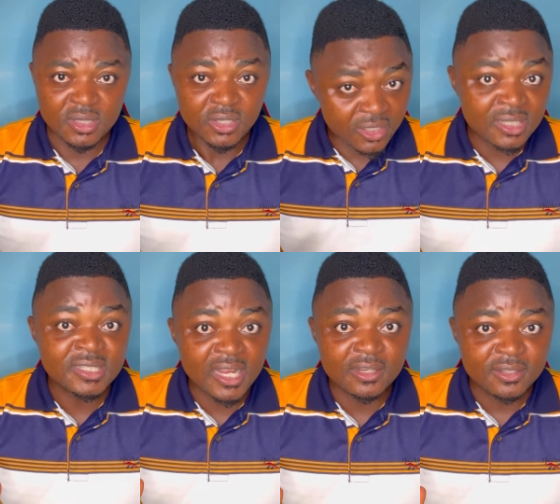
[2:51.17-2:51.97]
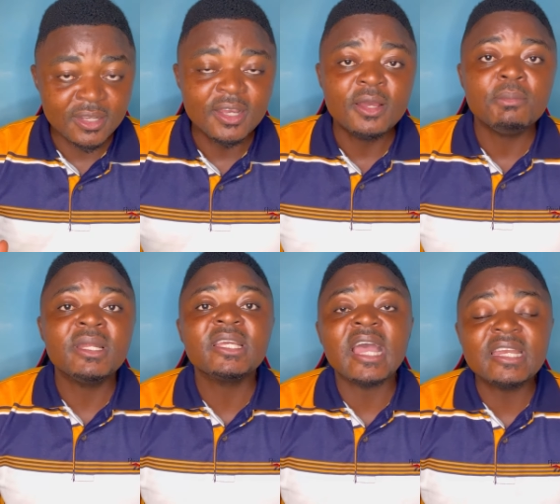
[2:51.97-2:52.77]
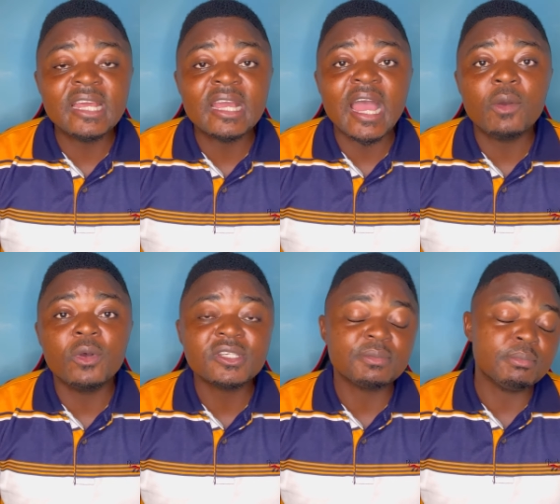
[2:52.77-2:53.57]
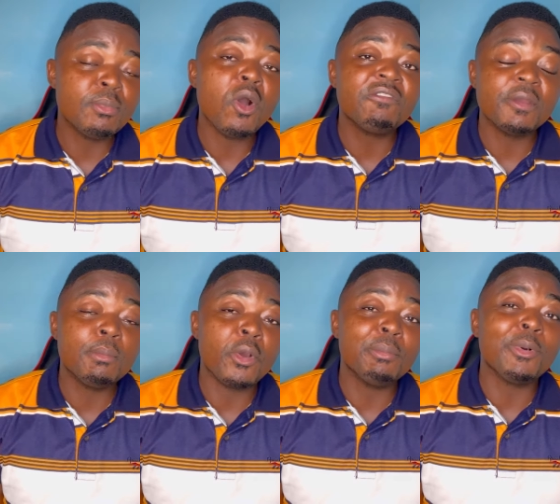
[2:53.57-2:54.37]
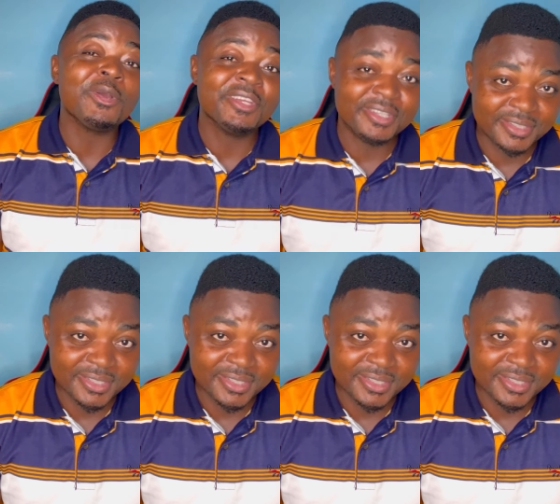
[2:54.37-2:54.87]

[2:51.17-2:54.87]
You understand? But the Ghanaian guy was more of a boy.